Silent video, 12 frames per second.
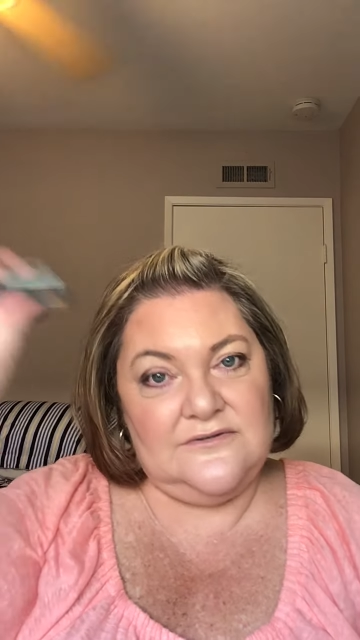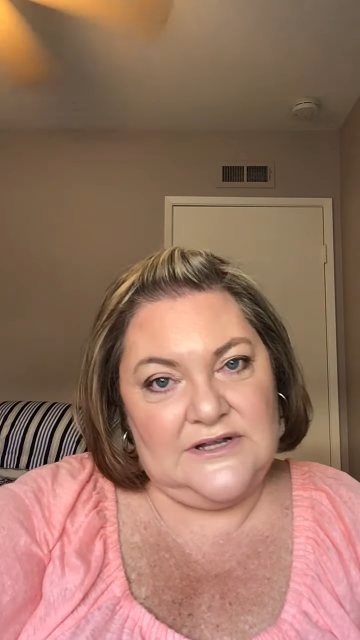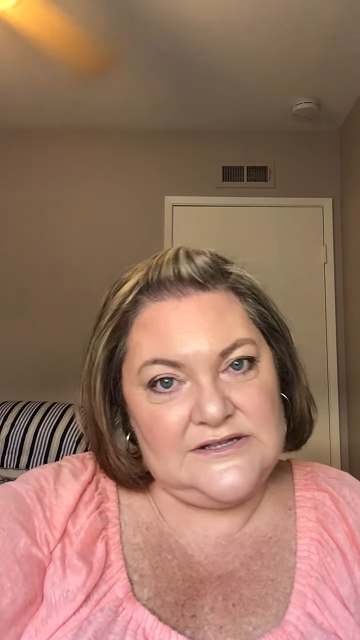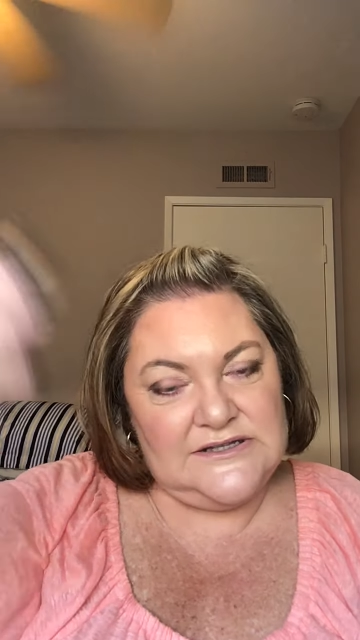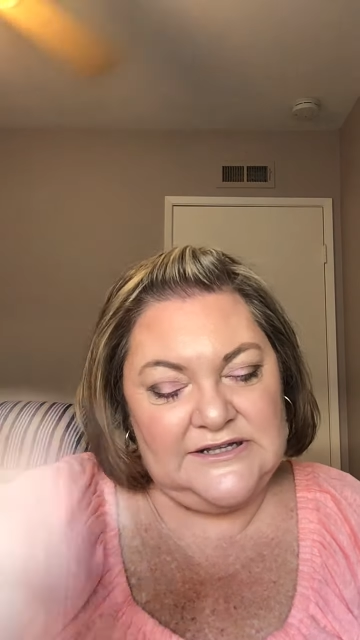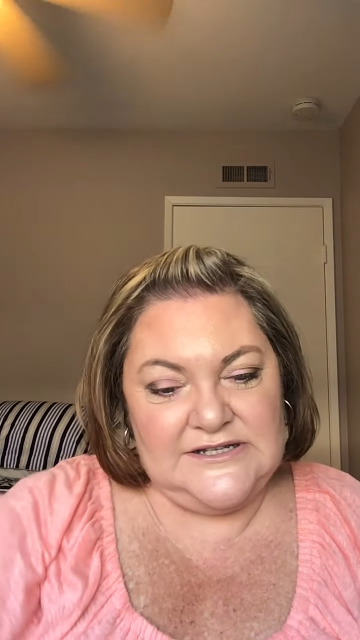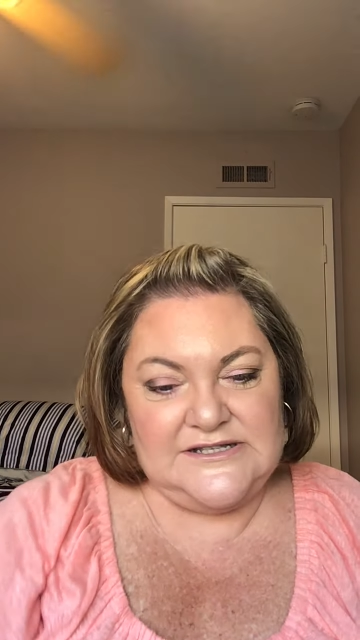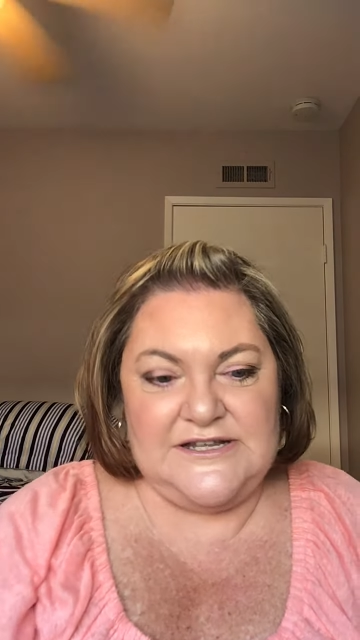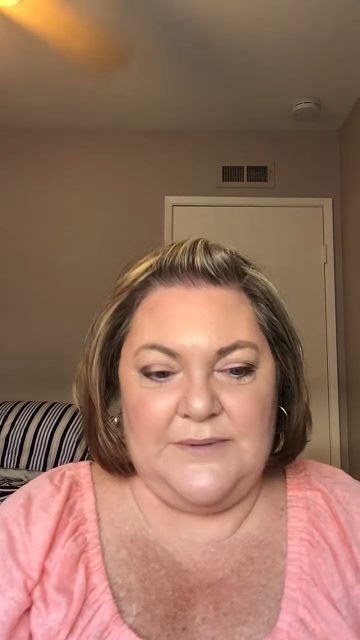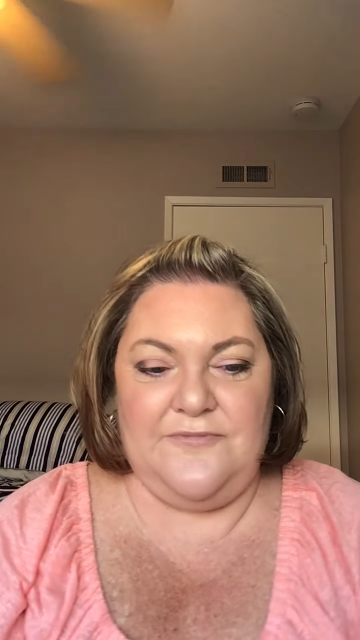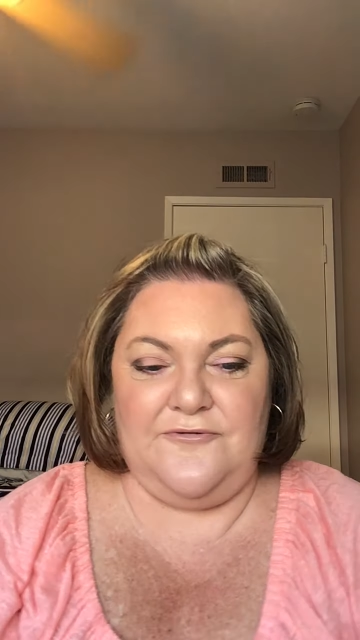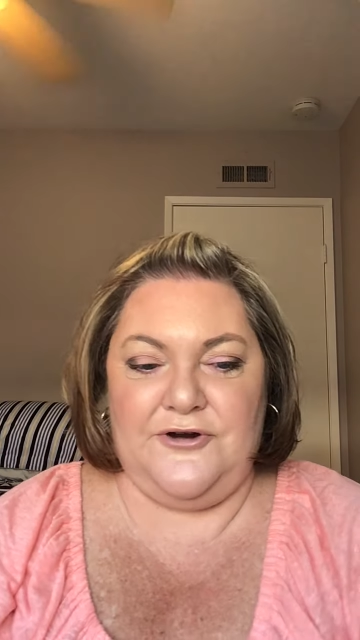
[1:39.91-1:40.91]
That's a lid
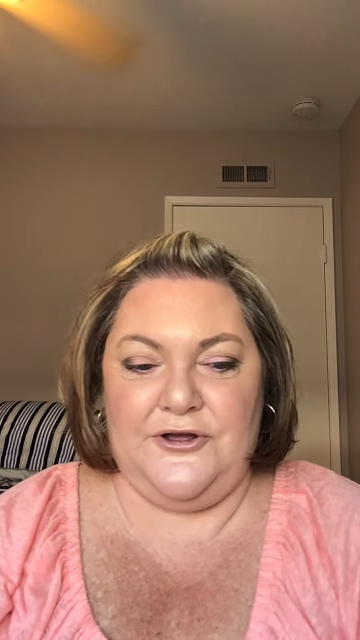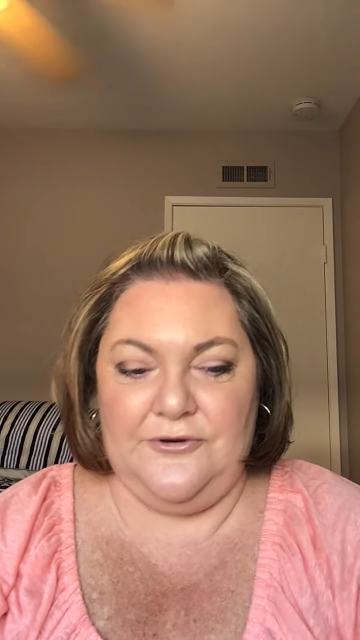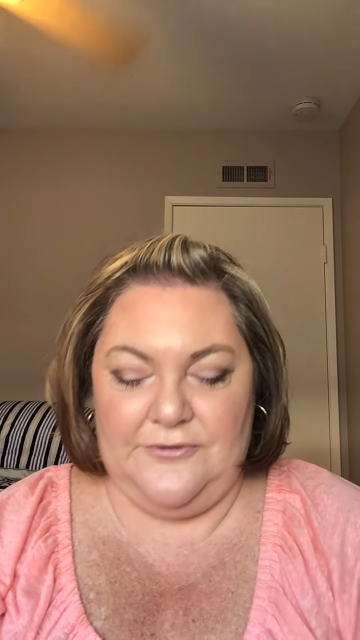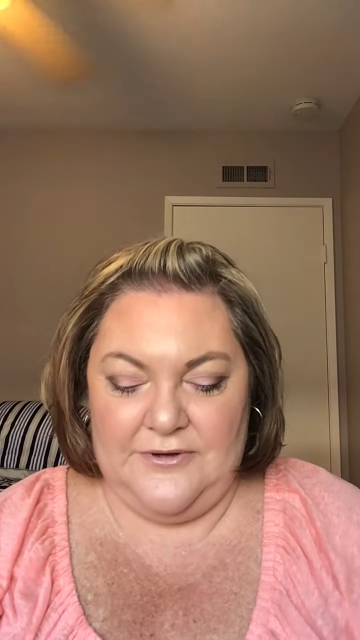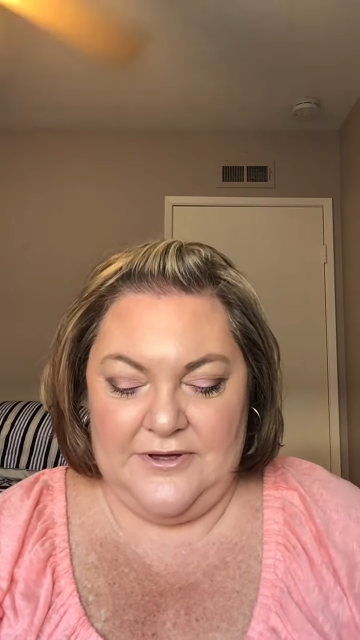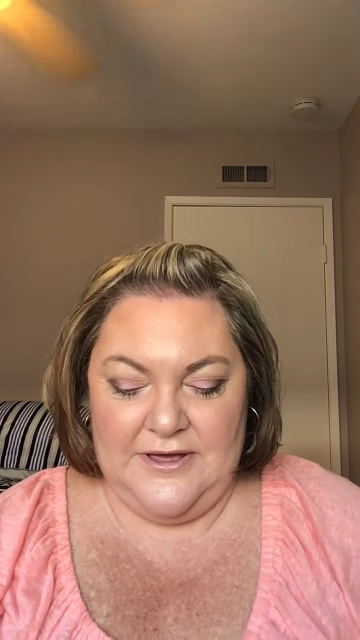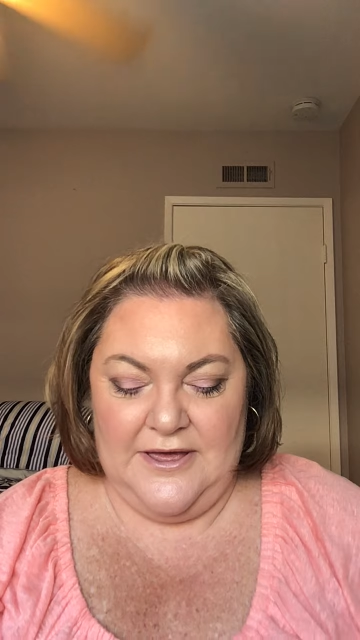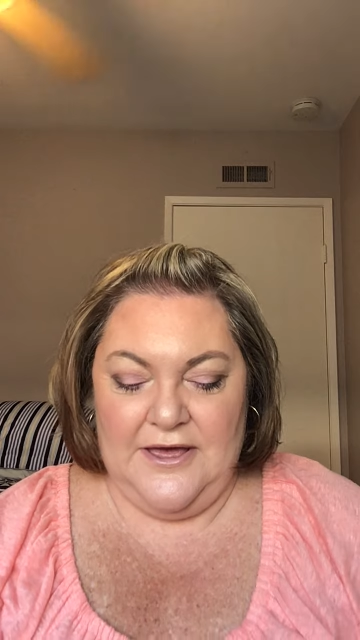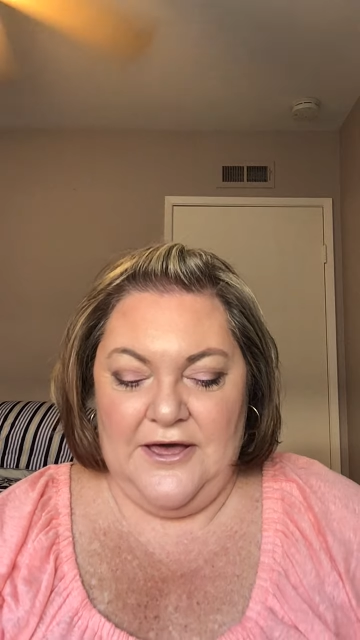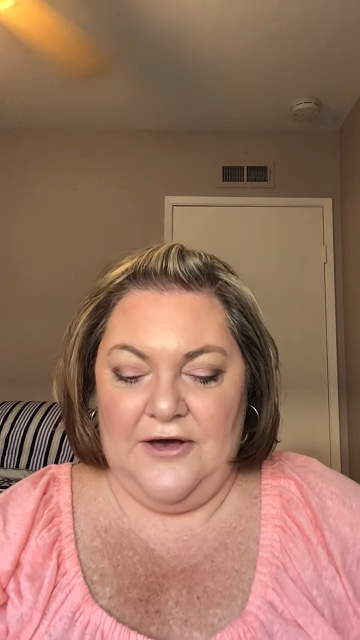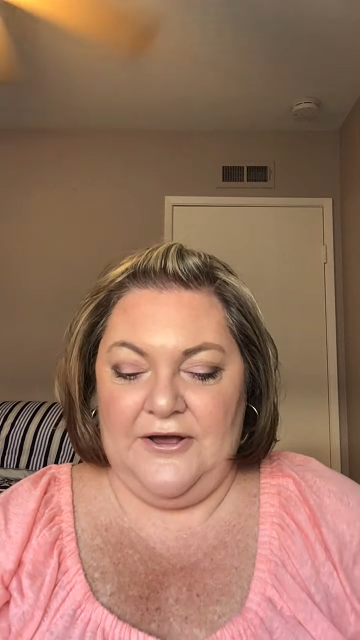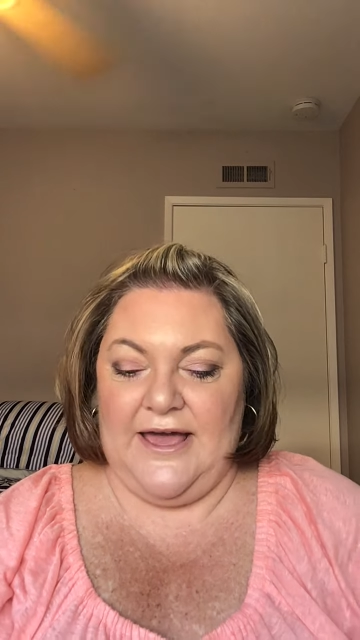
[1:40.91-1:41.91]
tip for you.
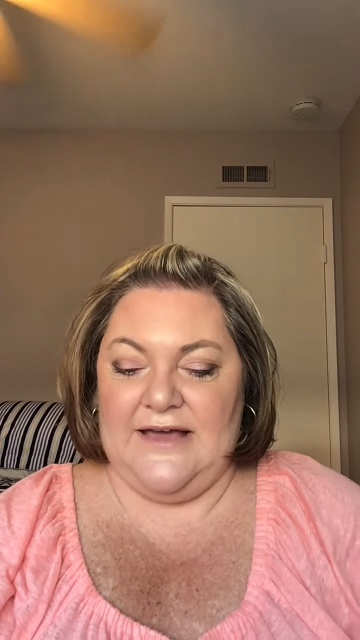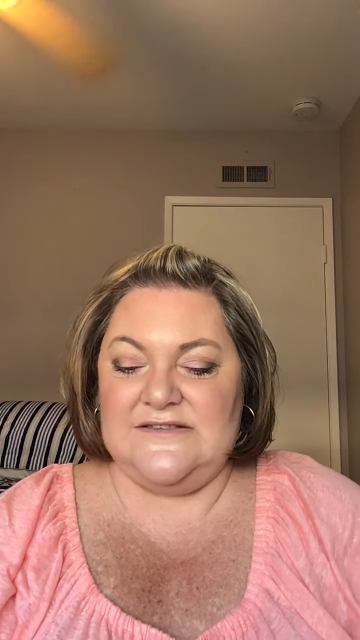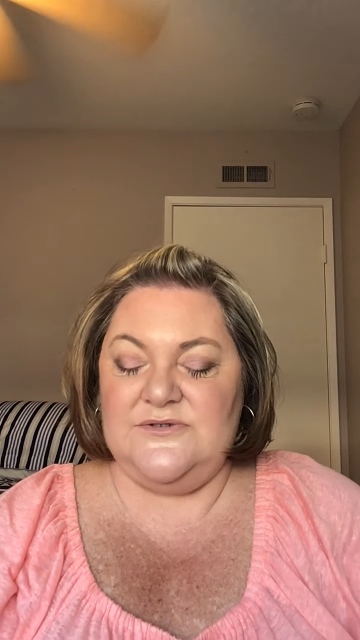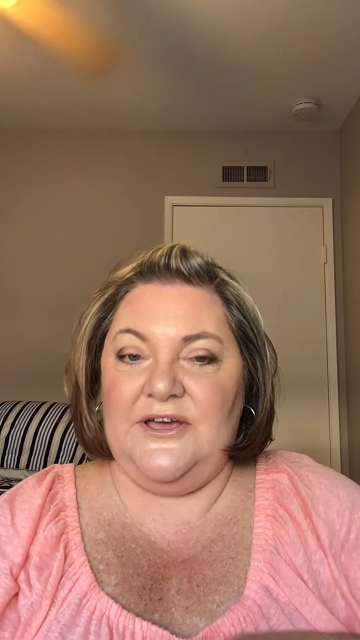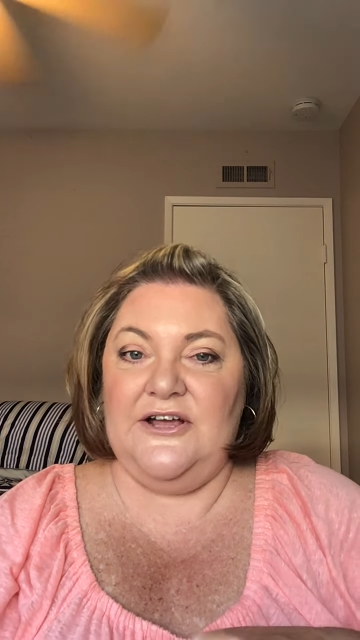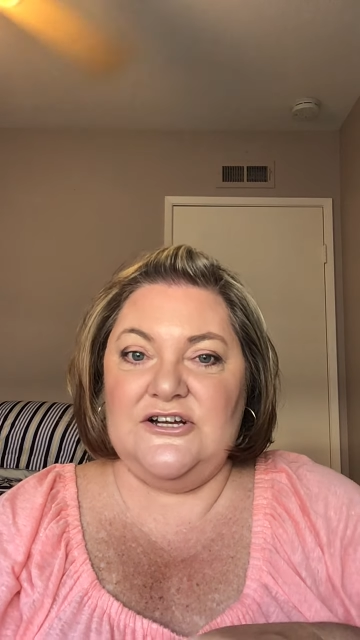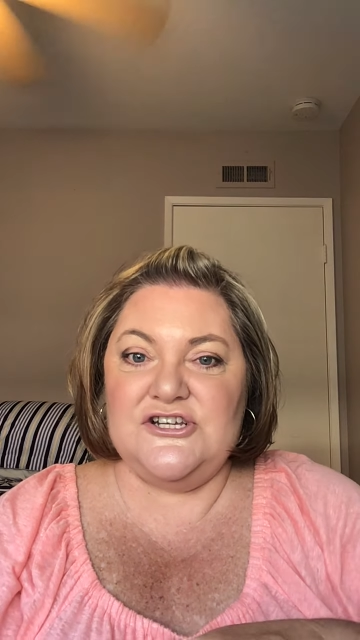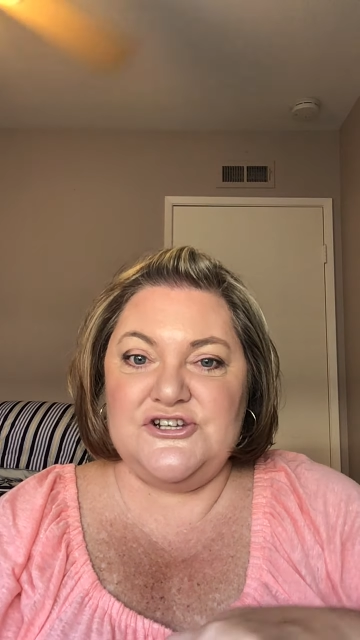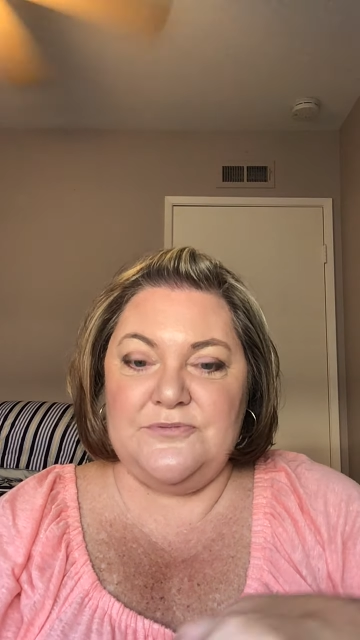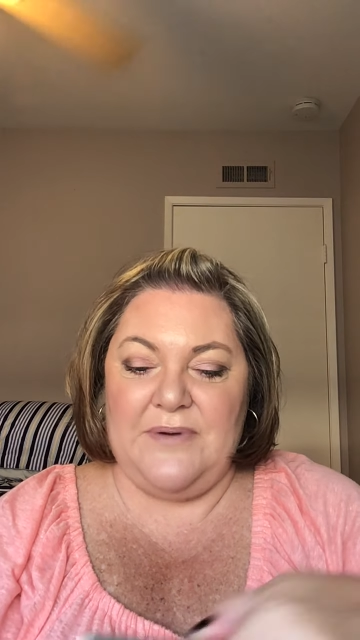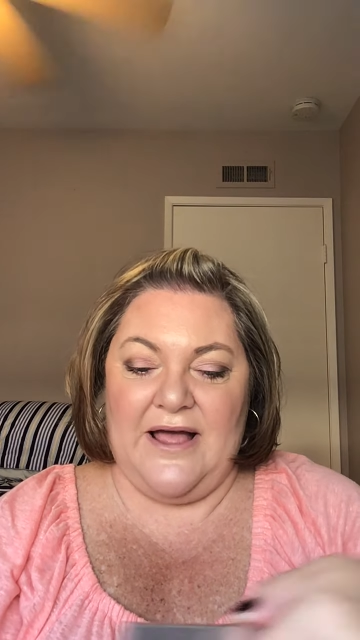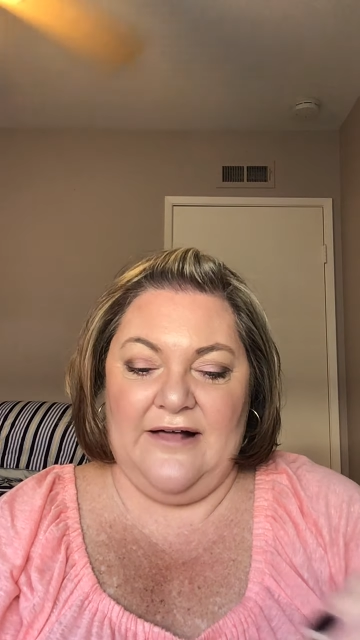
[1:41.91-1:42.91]
Okay, so here's
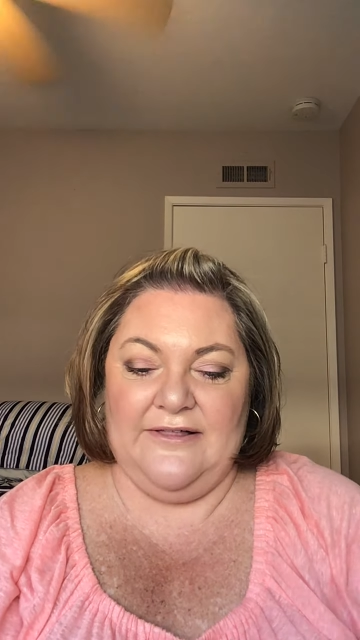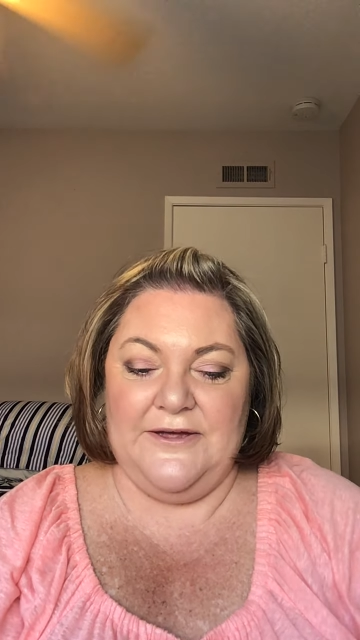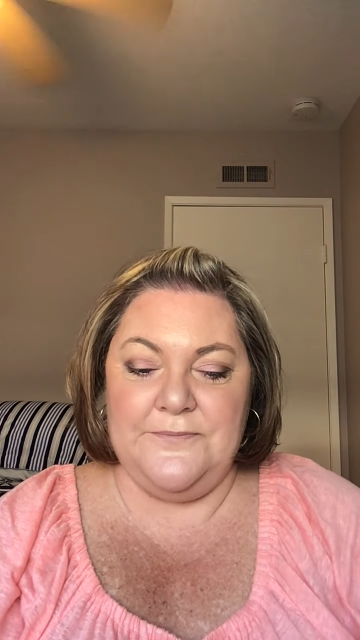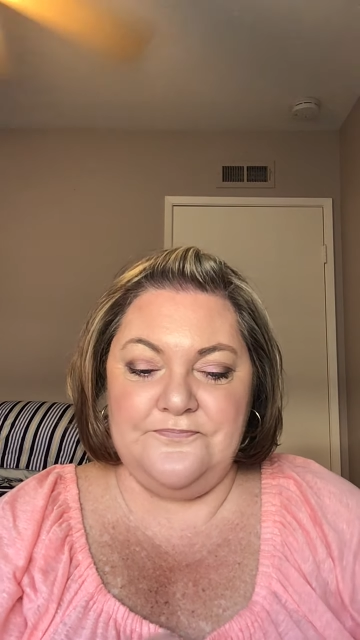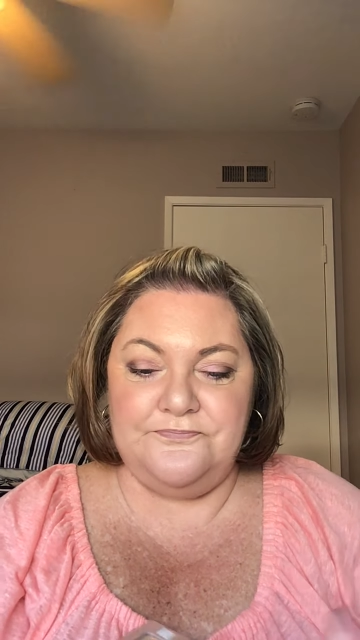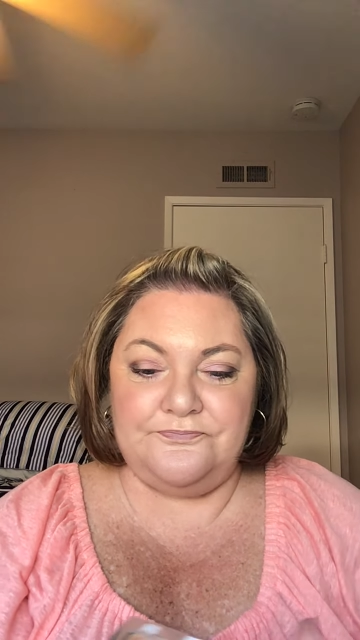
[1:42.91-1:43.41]
your palette.